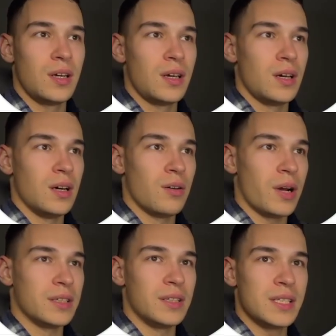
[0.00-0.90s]
All right,
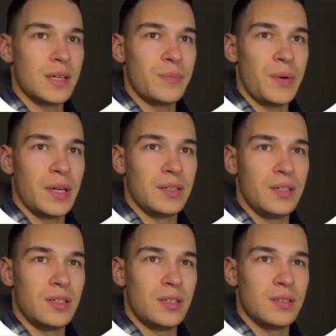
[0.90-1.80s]
this campaign
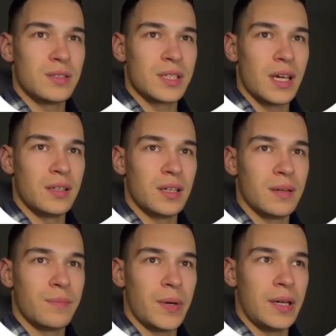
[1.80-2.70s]
here, scaling
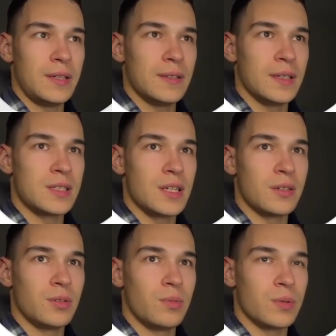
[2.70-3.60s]
campaign, let's take a
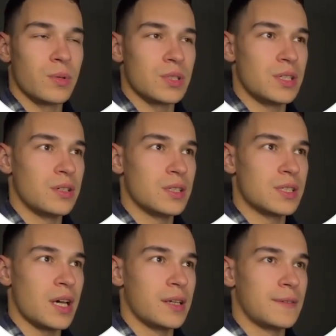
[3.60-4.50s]
look what was here
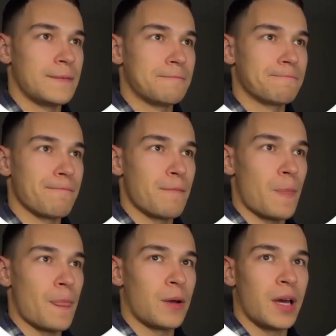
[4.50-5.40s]
inside.
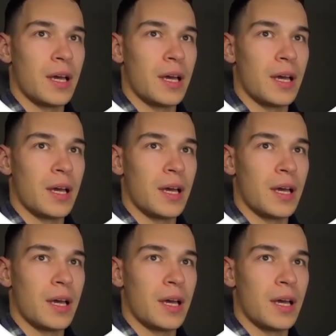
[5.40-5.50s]
Okay,